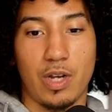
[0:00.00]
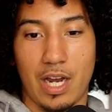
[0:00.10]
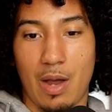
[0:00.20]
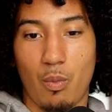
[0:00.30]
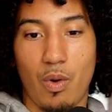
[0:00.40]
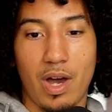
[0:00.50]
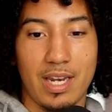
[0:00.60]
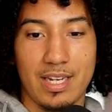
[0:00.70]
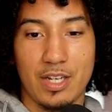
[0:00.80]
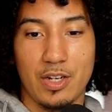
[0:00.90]
Like at what
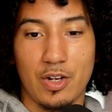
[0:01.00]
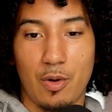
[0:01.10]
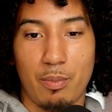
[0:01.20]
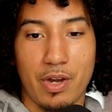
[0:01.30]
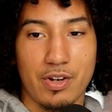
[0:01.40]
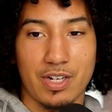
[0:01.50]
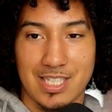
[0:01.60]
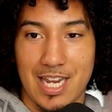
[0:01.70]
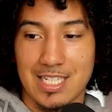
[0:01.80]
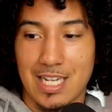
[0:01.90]
period? Because a
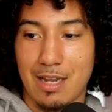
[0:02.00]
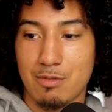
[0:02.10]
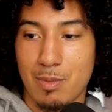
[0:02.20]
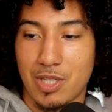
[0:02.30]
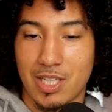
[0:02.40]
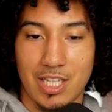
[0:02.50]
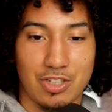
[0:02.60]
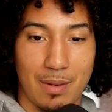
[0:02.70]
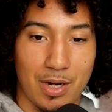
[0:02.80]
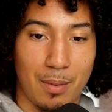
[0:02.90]
lot of times people think they
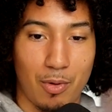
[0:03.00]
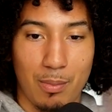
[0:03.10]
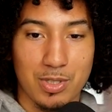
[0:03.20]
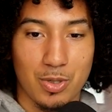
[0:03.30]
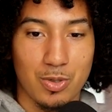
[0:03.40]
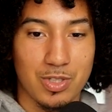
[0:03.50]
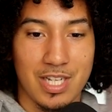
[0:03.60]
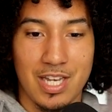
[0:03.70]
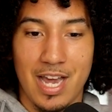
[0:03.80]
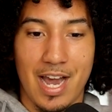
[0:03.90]
drop a couple episodes
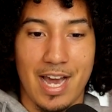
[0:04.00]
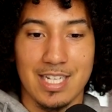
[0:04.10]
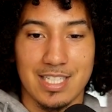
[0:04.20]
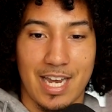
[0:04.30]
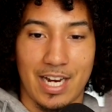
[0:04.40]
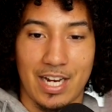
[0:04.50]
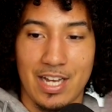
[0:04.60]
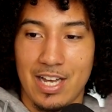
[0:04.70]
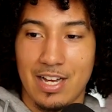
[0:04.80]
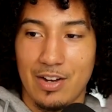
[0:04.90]
and it's like,
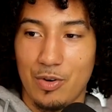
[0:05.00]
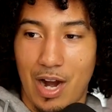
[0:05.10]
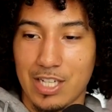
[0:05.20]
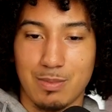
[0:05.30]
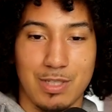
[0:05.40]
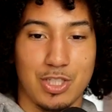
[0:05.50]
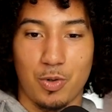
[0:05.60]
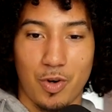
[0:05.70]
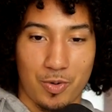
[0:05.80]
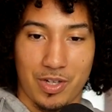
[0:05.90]
I should be Joe
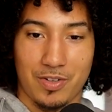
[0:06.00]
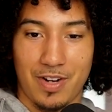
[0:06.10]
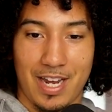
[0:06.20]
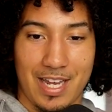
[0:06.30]
Rogan, right?